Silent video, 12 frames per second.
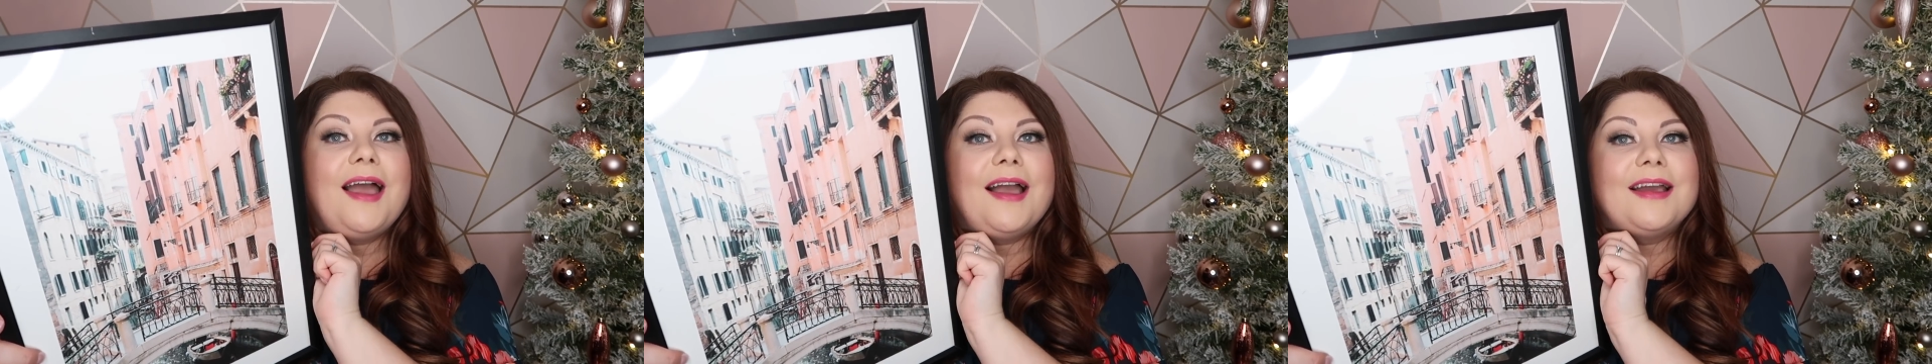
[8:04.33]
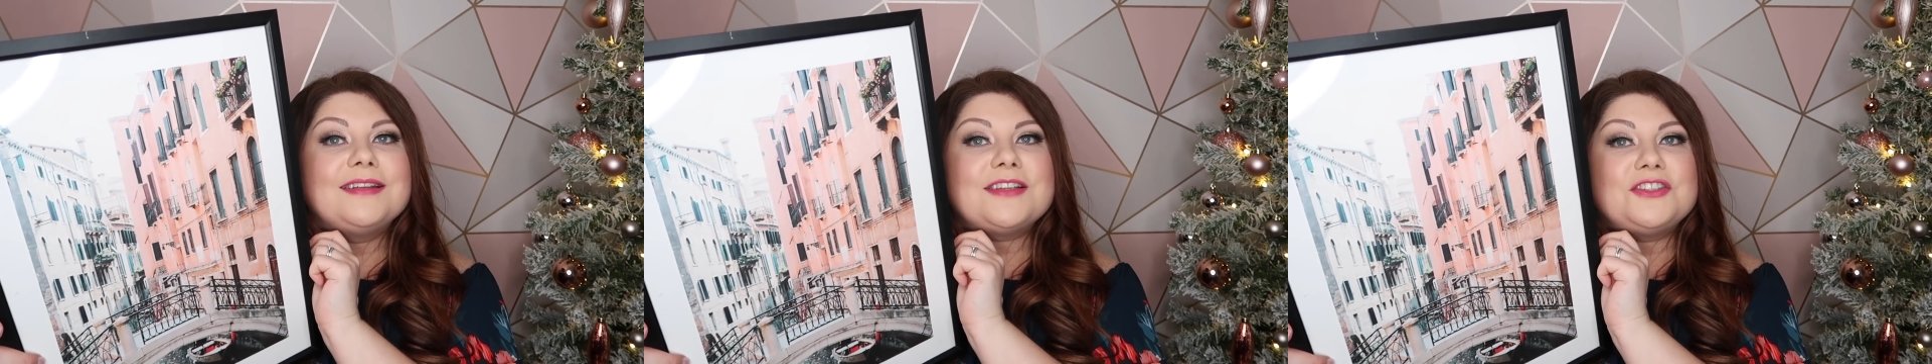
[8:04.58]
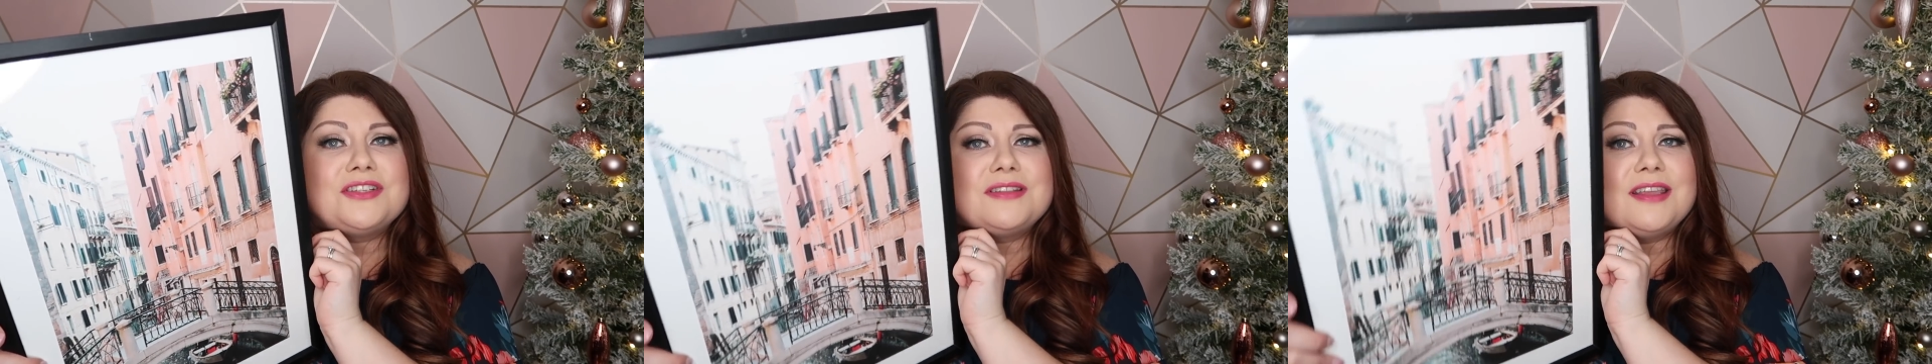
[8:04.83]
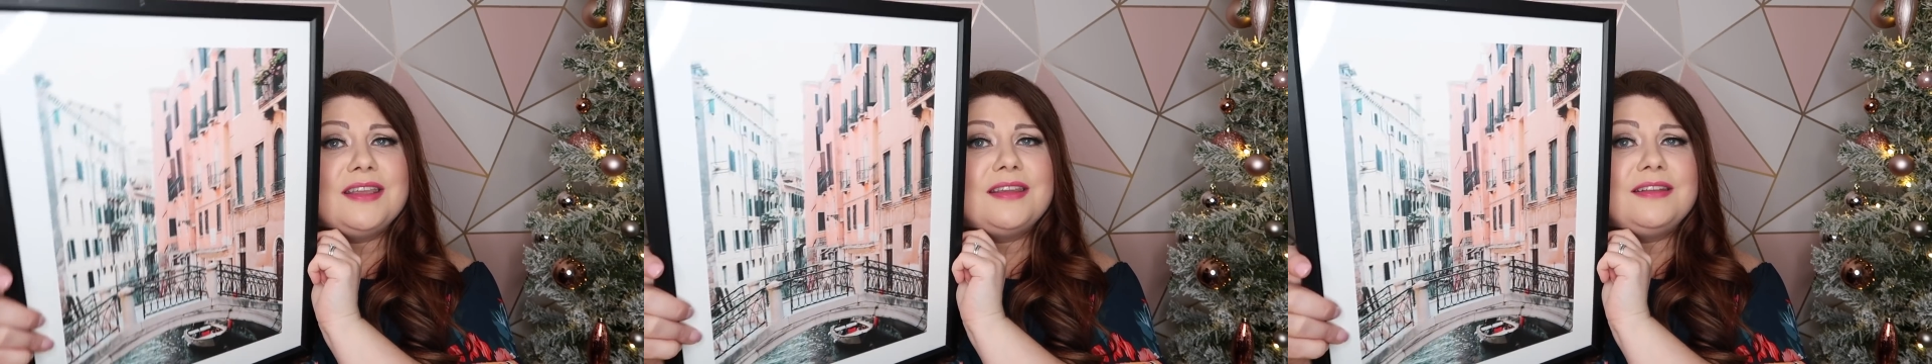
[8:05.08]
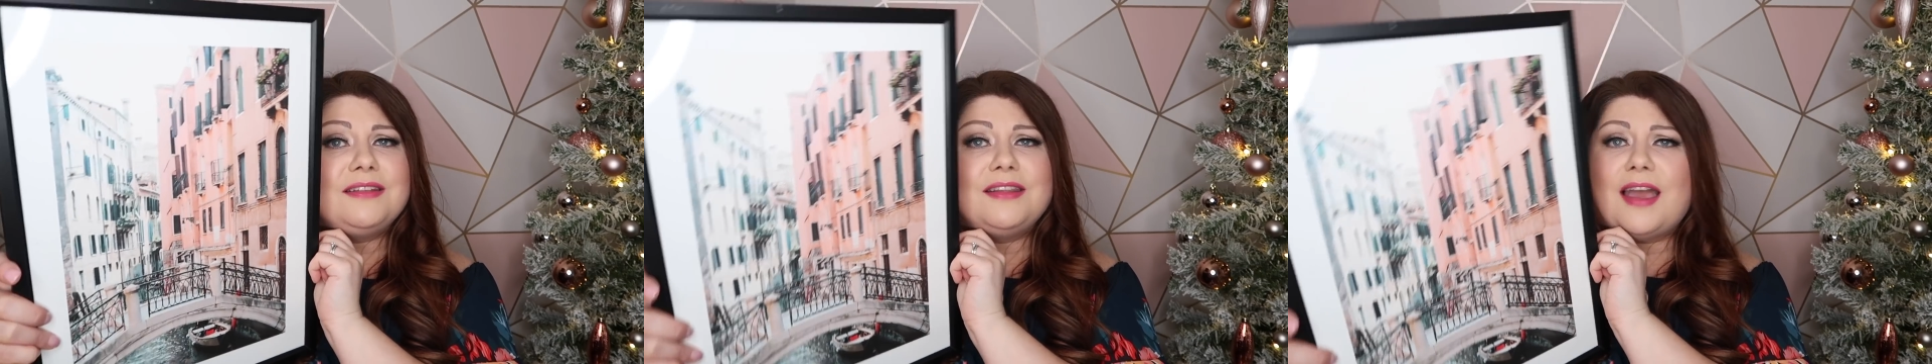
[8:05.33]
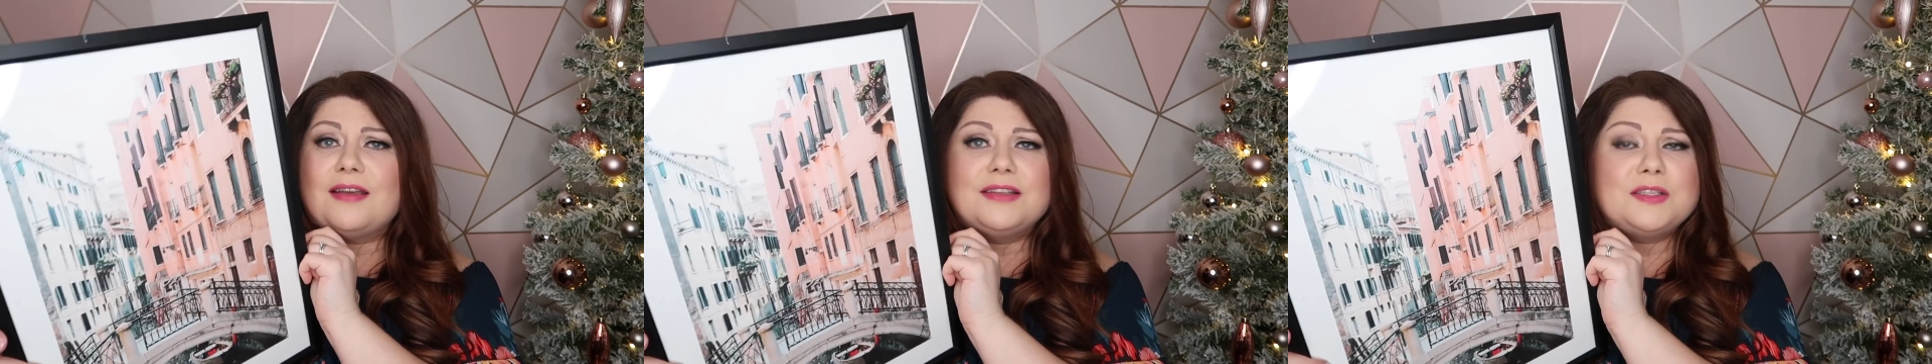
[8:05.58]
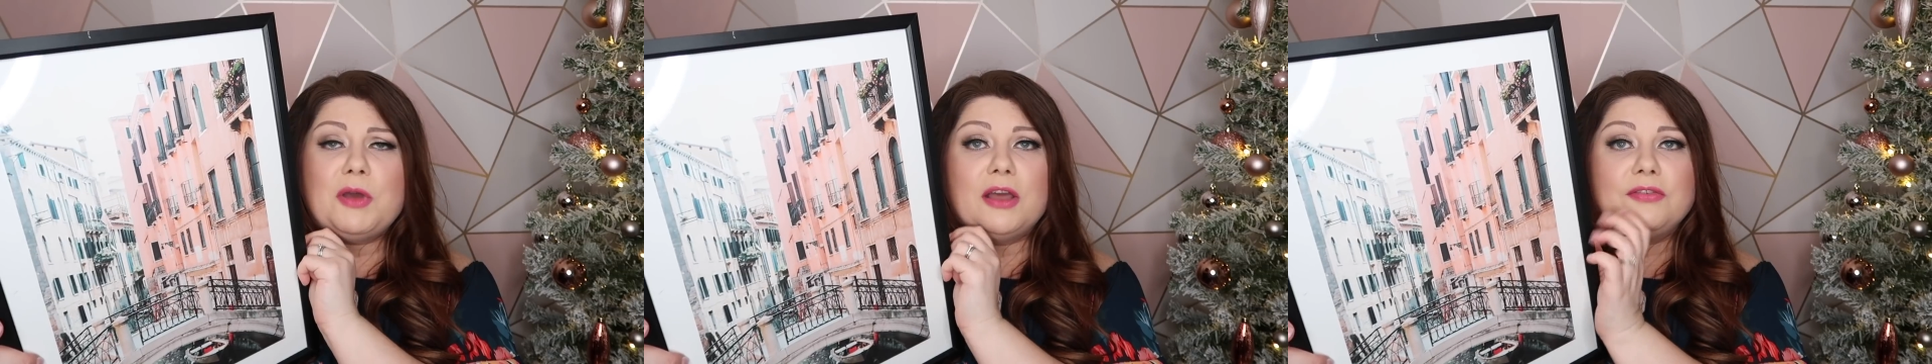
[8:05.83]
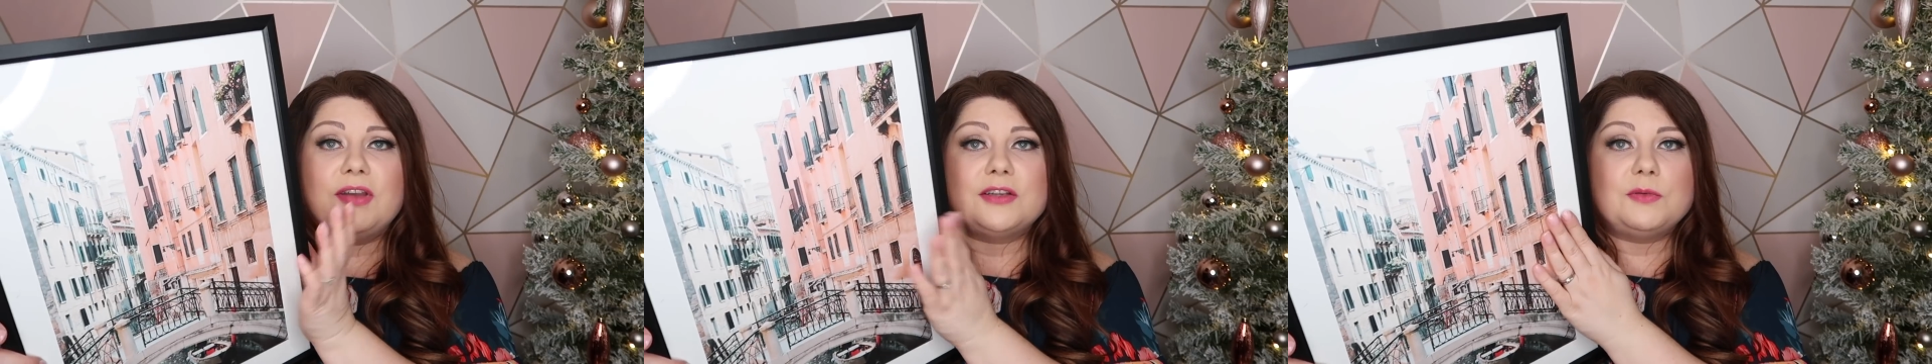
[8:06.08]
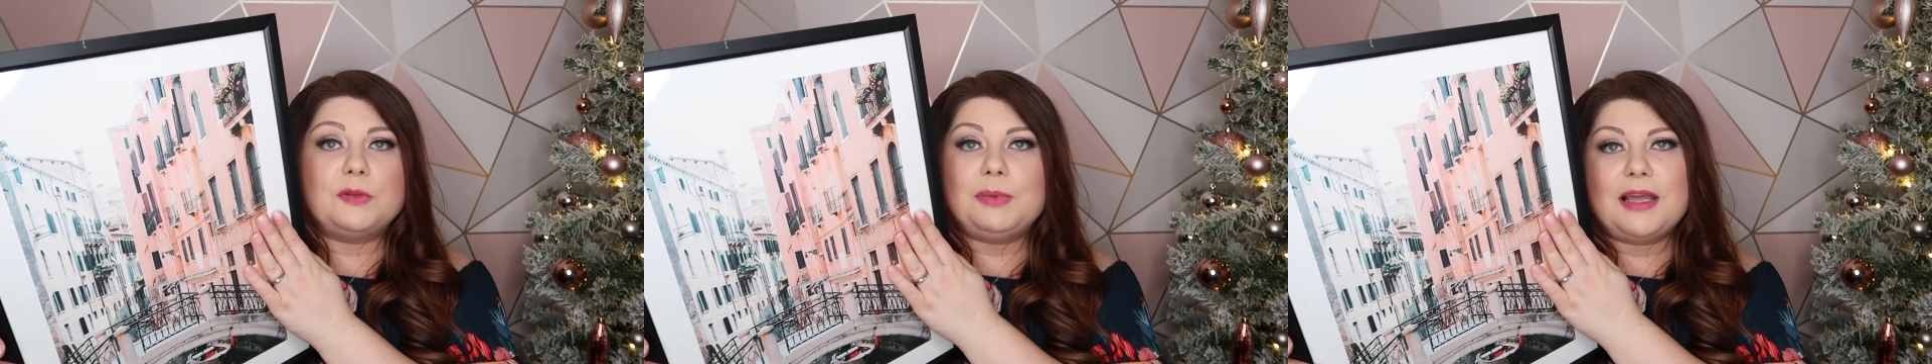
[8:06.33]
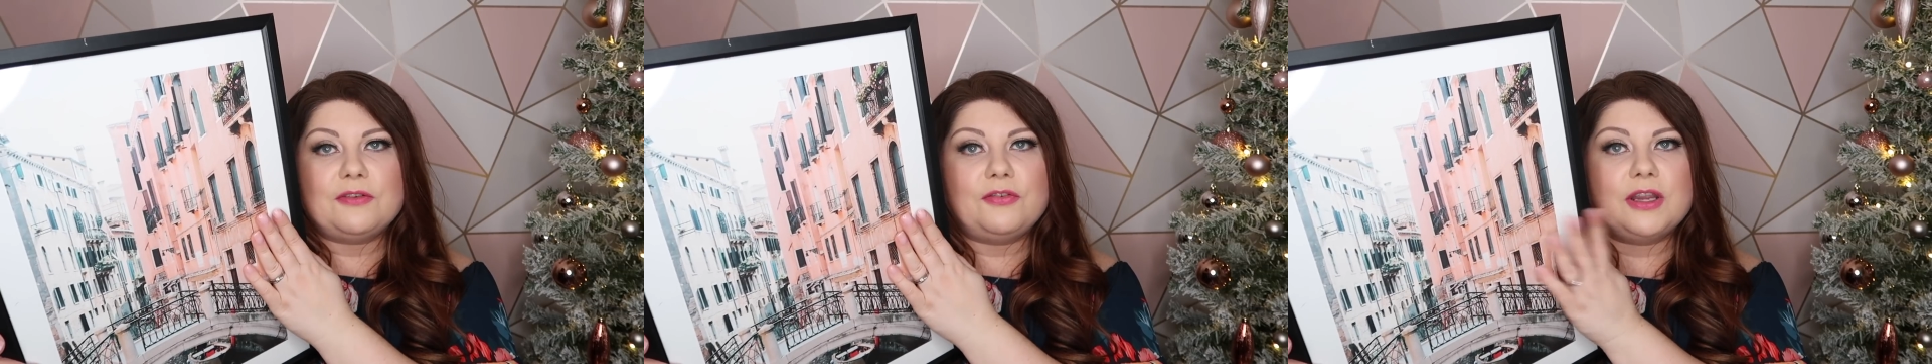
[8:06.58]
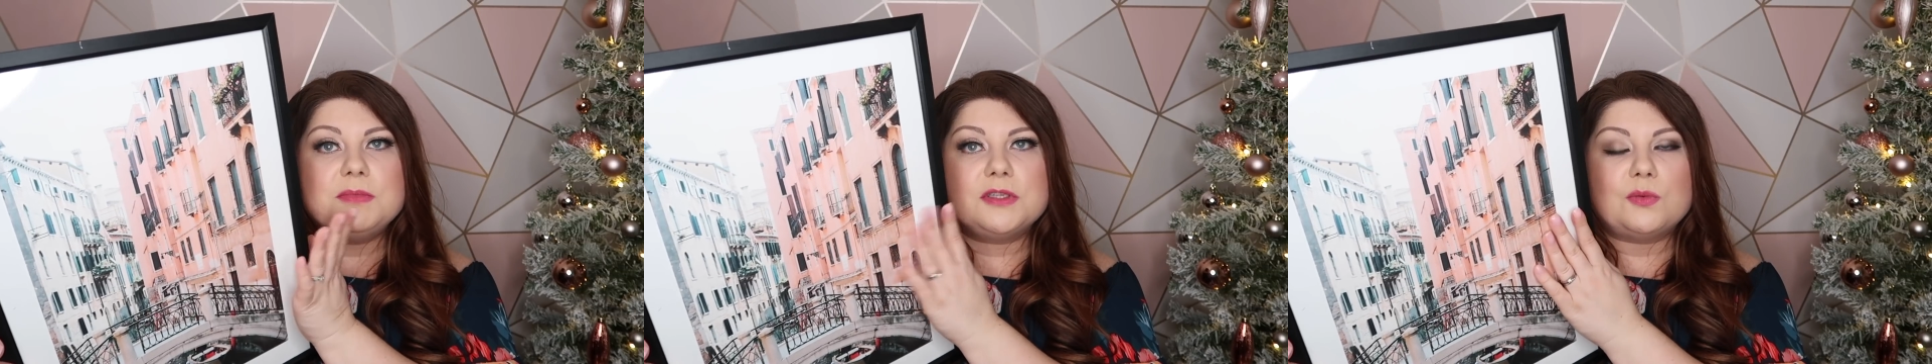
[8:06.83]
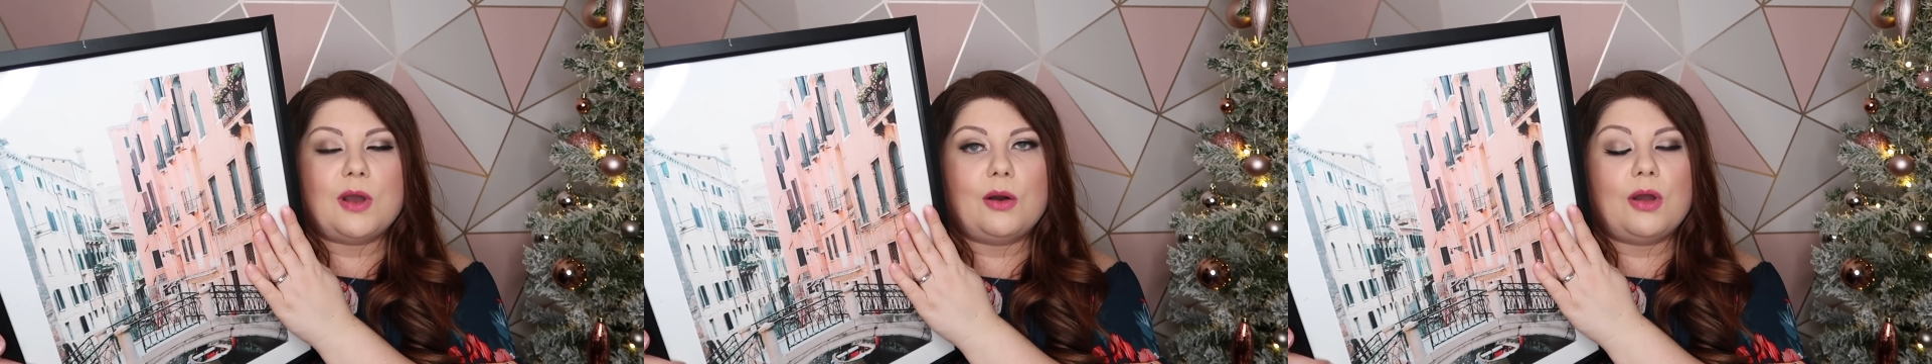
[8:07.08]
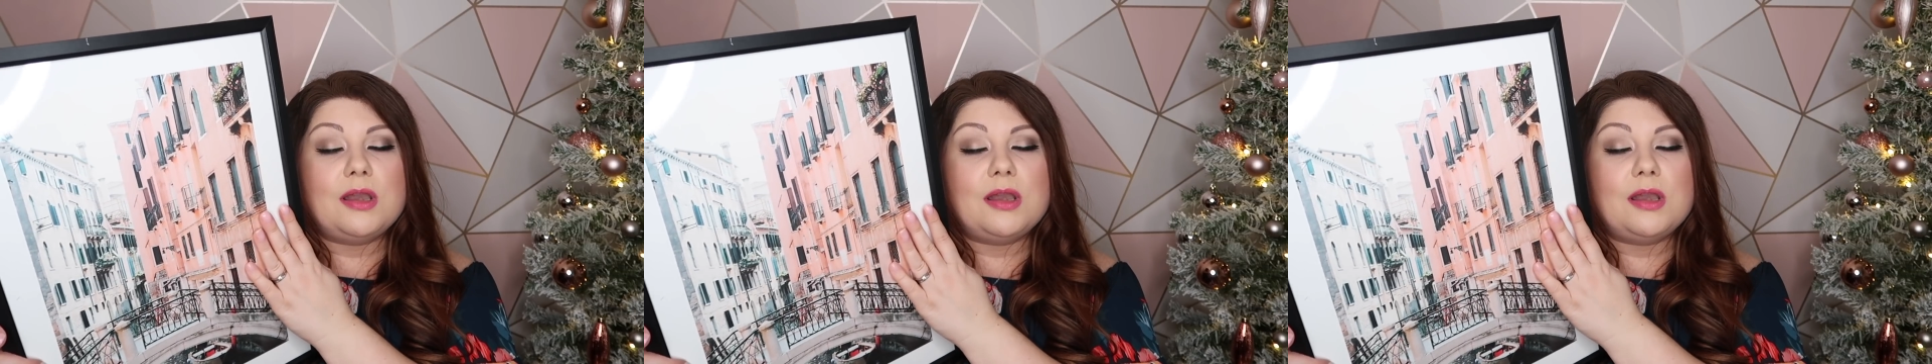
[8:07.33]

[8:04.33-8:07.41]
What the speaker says: and I just think, yeah, it's perfect with the black frames as well.